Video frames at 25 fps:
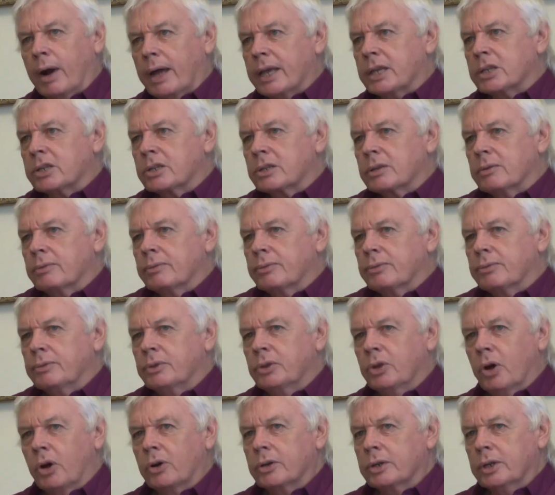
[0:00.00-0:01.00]
race
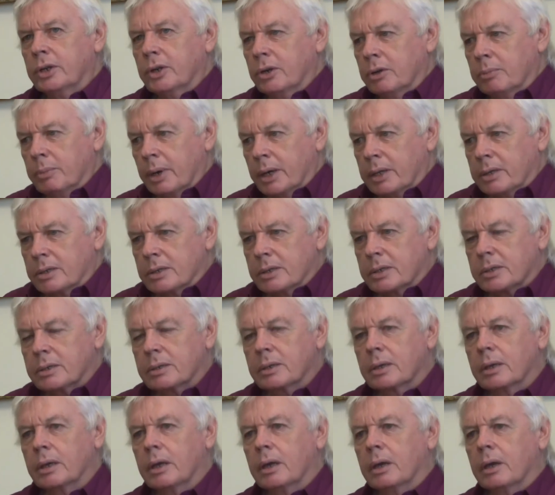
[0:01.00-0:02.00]
of
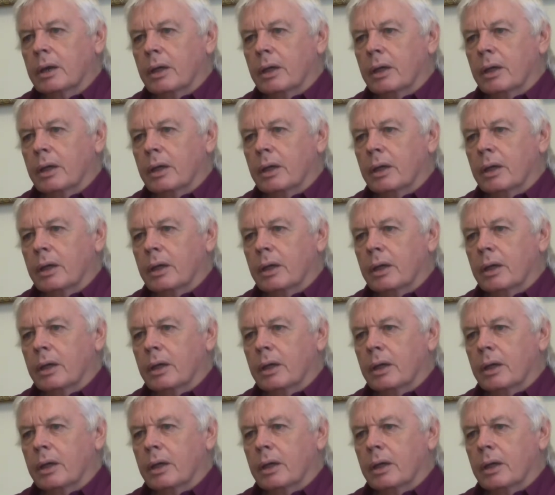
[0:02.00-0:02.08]
non-humans